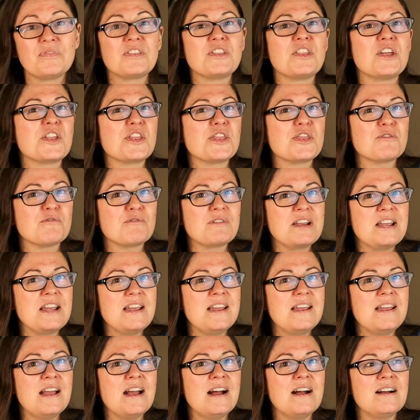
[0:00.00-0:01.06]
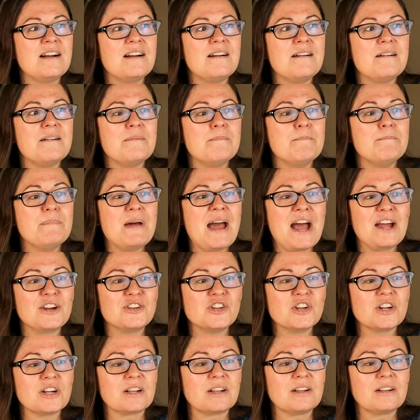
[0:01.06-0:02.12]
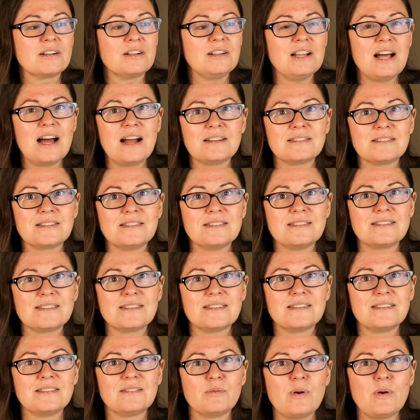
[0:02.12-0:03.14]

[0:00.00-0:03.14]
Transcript: The 3 magic classes.